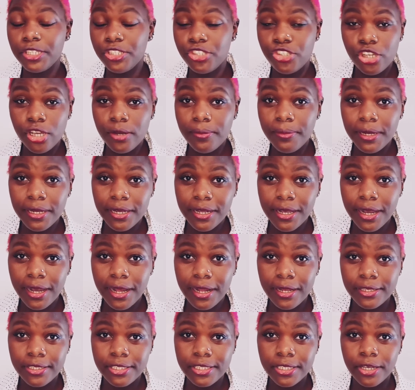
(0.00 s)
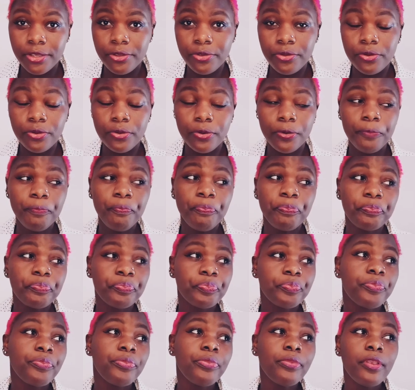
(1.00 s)
German culture, you know.
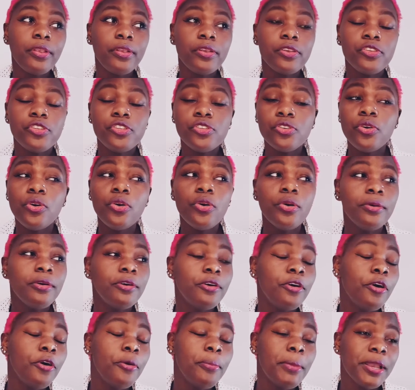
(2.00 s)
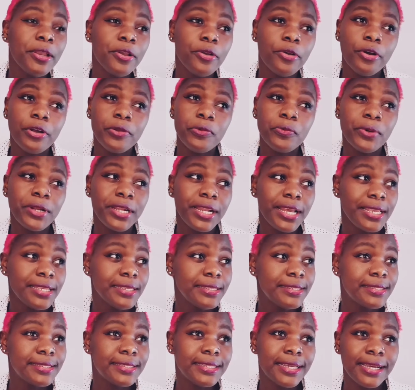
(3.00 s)
So oh my God, when I
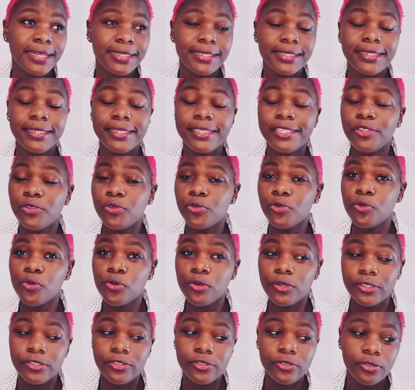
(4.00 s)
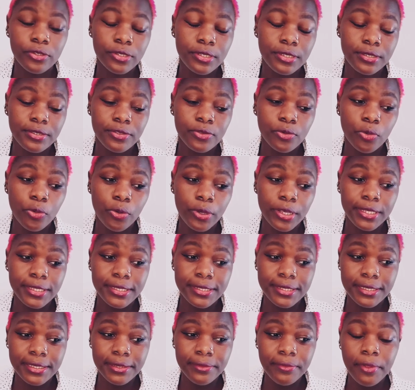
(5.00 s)
started, it was not so
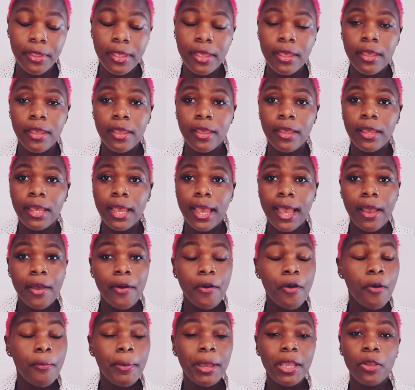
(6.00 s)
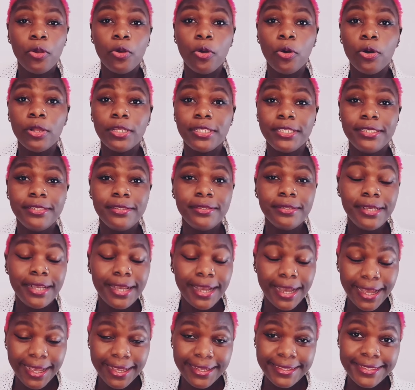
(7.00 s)
easy. Oh my God,
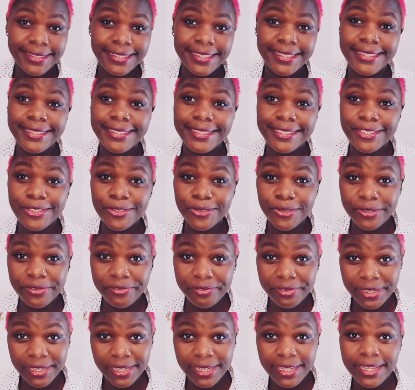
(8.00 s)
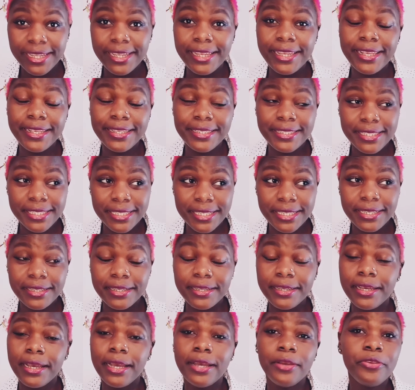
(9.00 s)
guys, it is not really
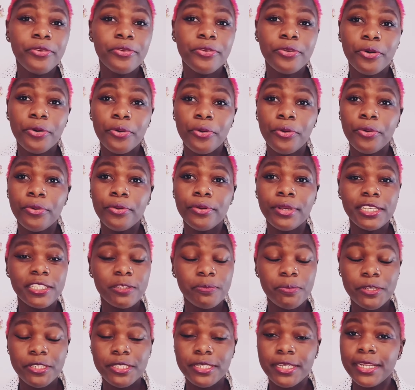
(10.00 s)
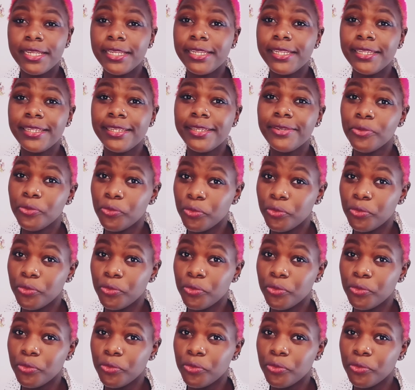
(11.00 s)
easy, you know, especially